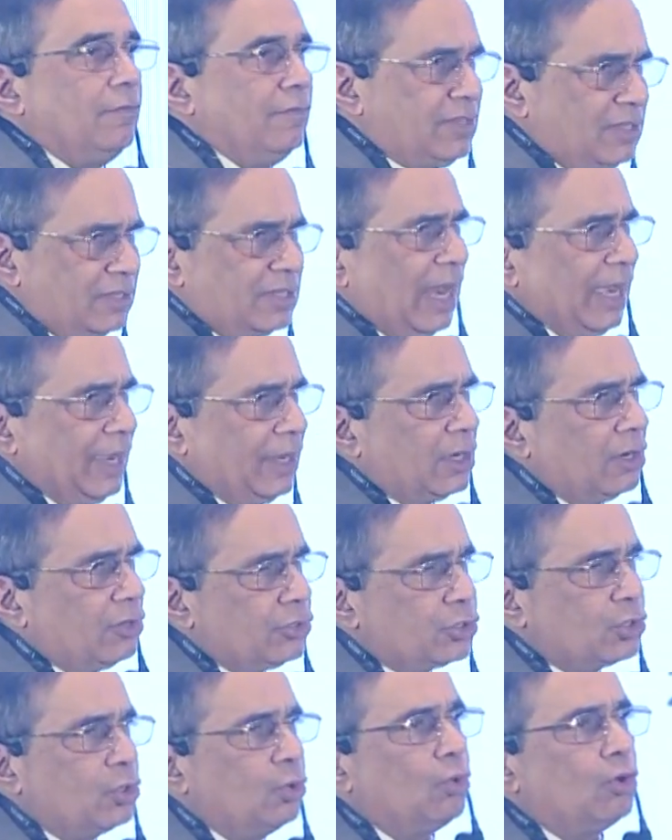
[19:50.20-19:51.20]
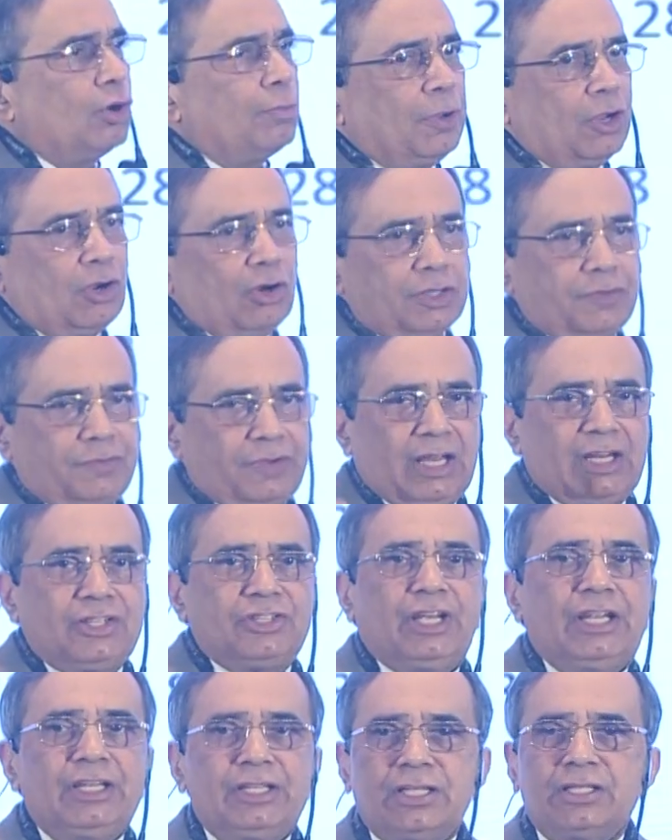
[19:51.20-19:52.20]
which is right now slowed because we are
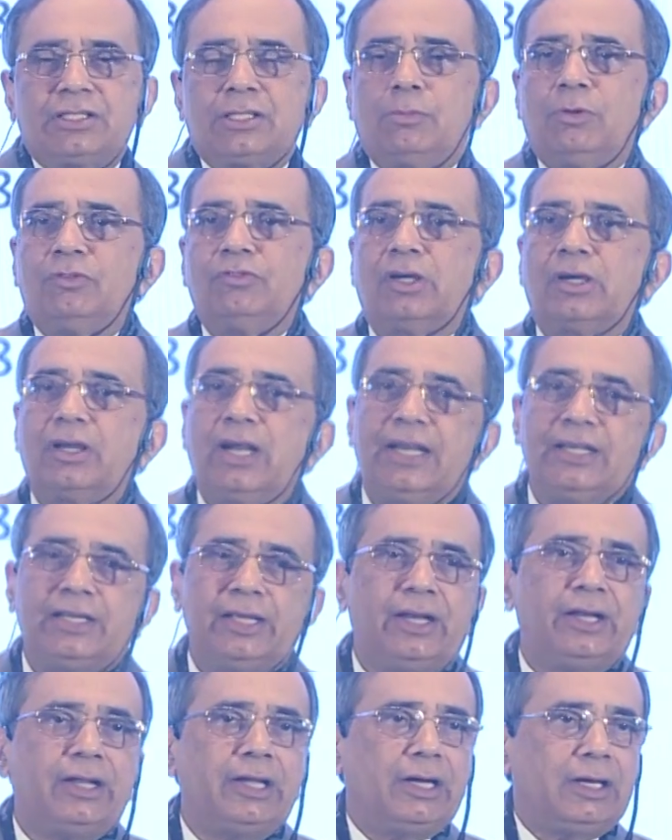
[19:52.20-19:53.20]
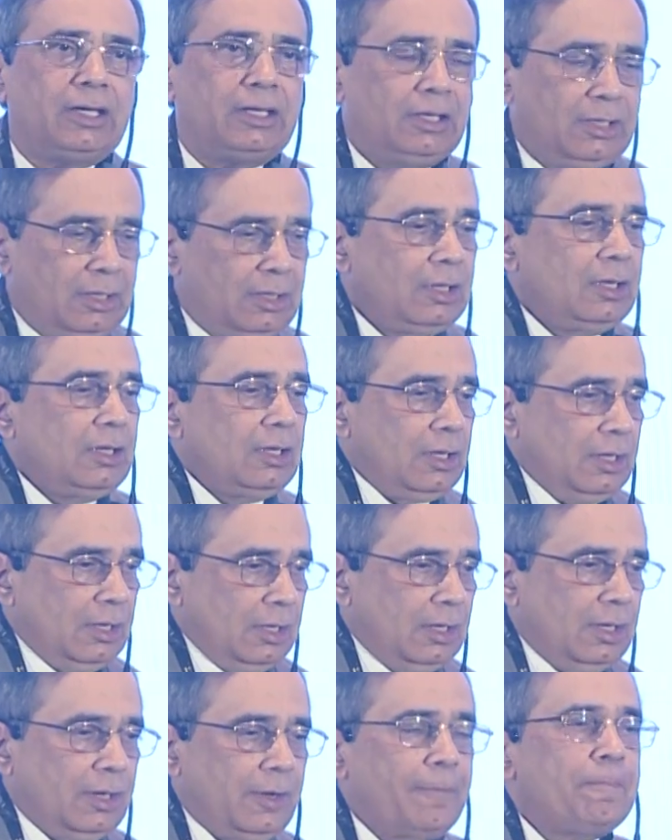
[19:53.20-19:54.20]
changing some of the criteria
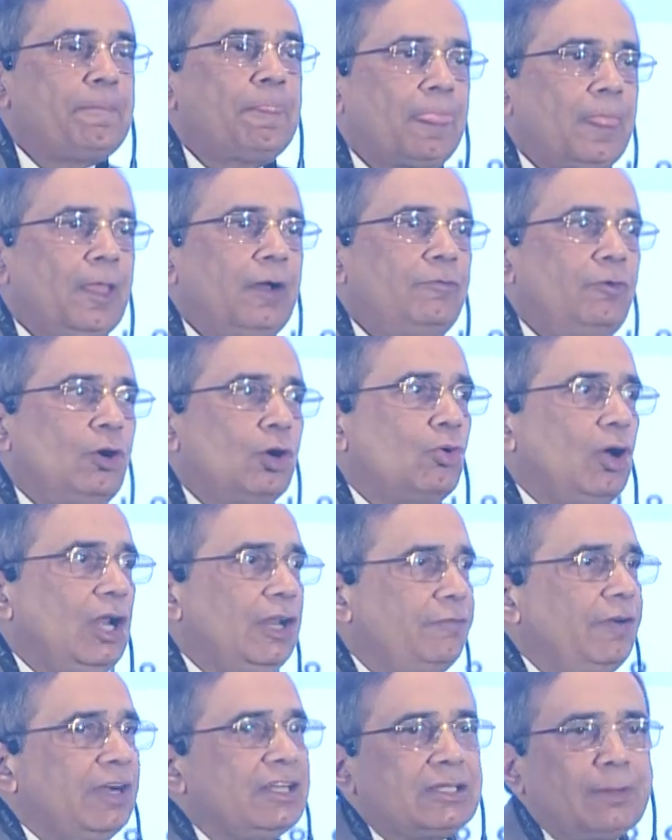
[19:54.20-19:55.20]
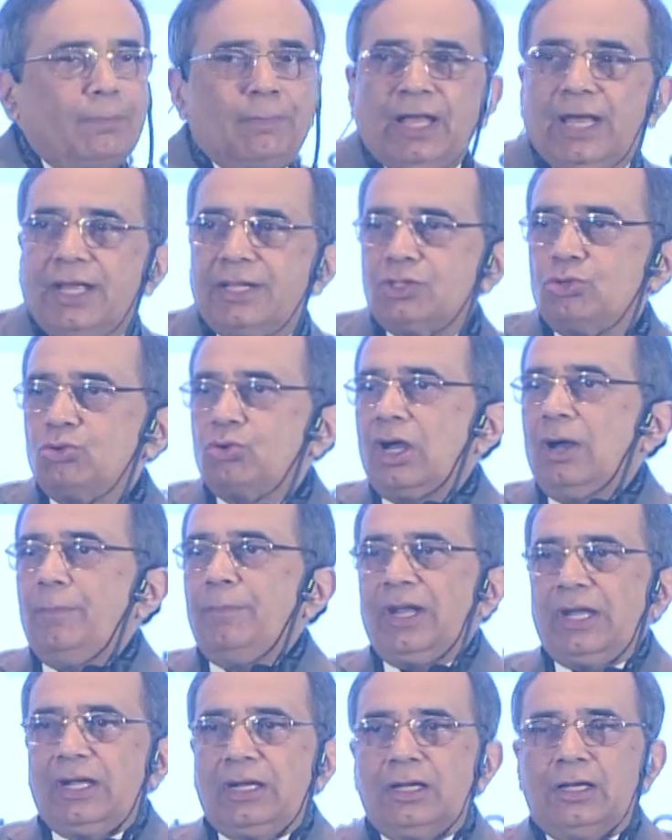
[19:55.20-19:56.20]
for qualified suppliers to
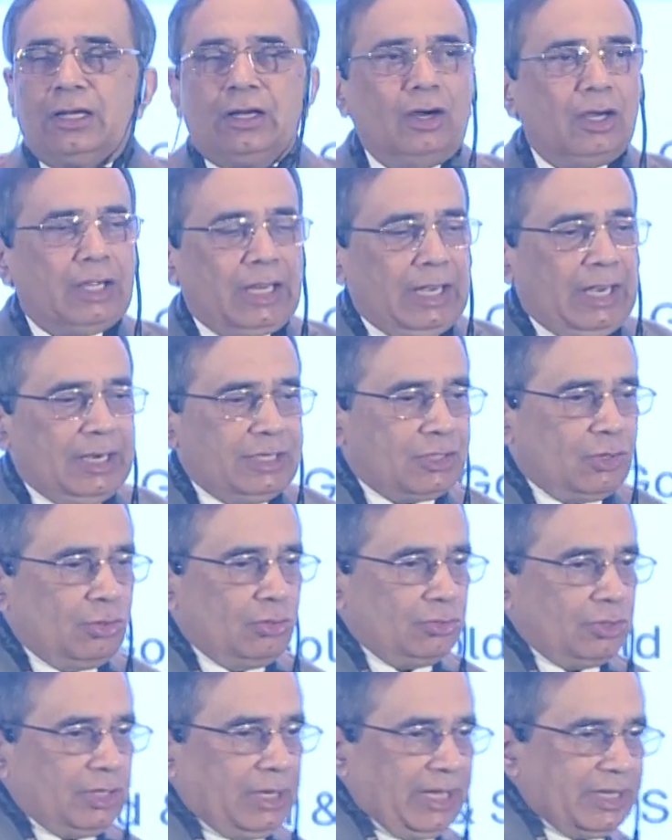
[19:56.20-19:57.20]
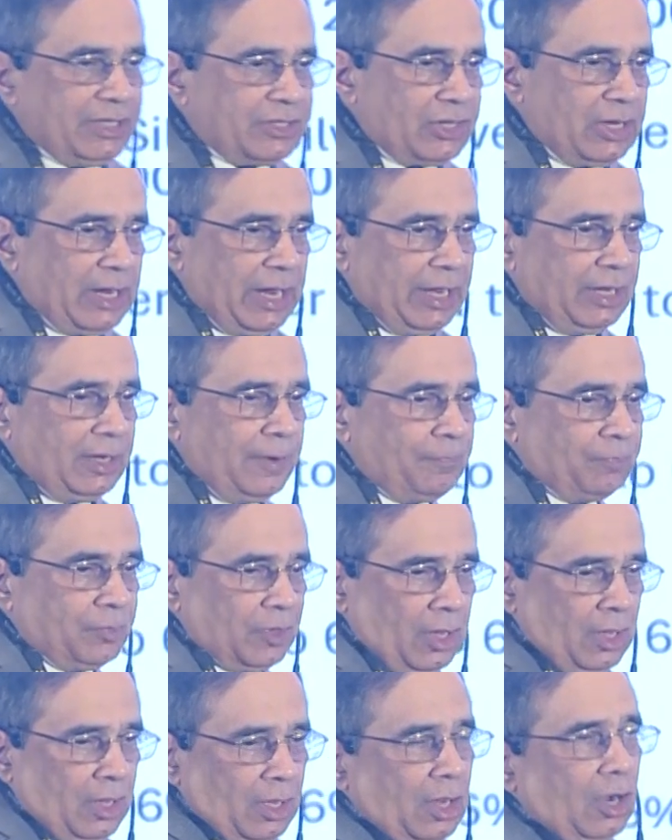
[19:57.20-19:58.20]
come in. Okay, let's go to the next slide.
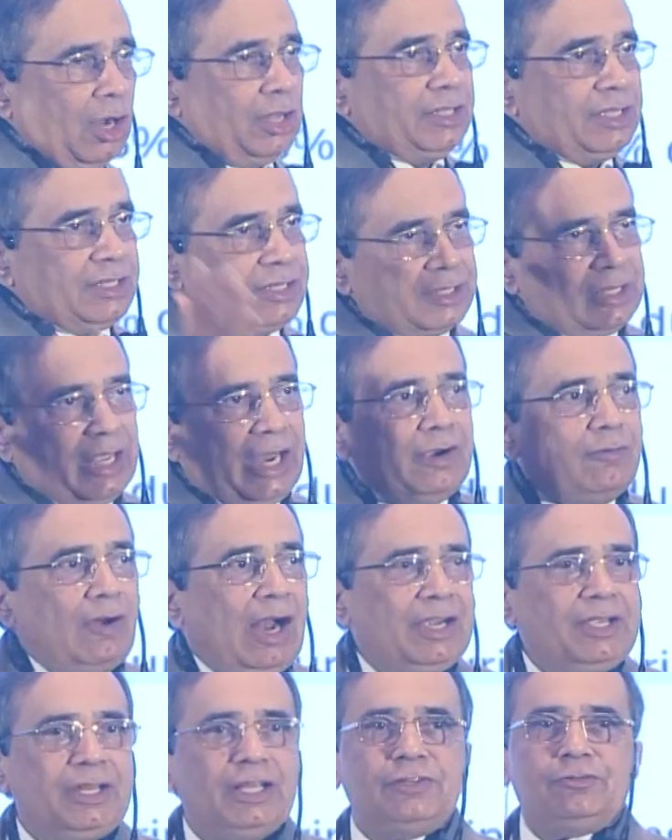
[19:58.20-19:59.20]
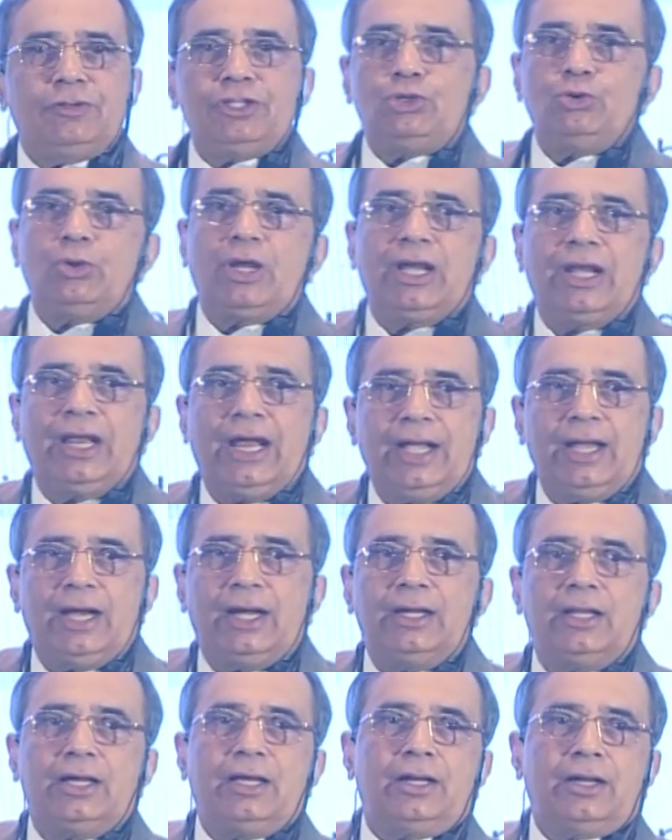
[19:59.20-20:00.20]
This is the advantage which you can get
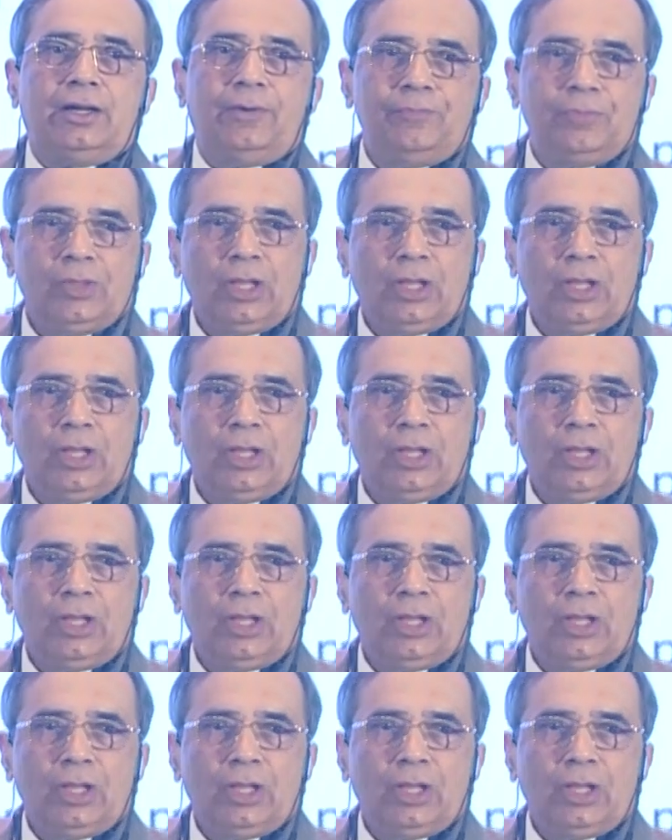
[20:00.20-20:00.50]
under